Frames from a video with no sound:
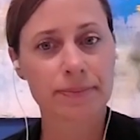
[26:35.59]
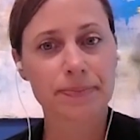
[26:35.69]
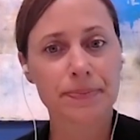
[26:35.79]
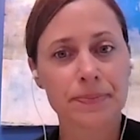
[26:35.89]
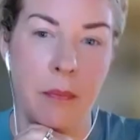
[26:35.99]

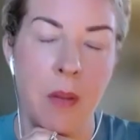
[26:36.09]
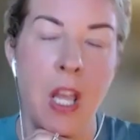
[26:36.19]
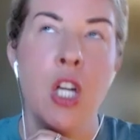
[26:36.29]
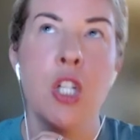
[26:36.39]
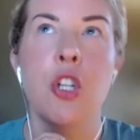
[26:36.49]
Yeah.
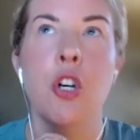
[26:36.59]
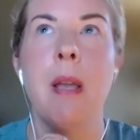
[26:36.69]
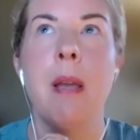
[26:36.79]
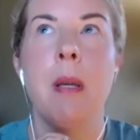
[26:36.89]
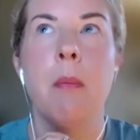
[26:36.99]
So
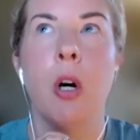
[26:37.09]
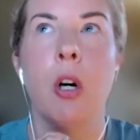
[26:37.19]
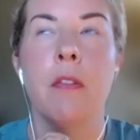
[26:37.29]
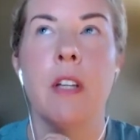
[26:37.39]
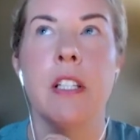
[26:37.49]
maybe
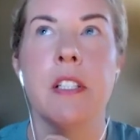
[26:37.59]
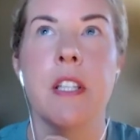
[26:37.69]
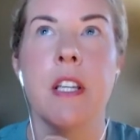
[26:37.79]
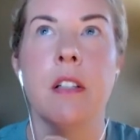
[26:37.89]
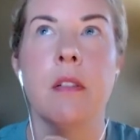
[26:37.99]
part of it is
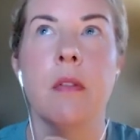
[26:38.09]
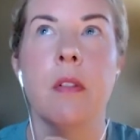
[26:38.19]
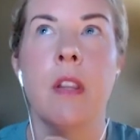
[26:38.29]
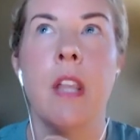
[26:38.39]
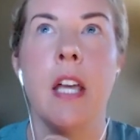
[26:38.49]

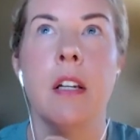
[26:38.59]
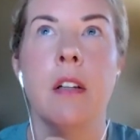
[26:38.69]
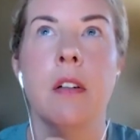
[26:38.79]
that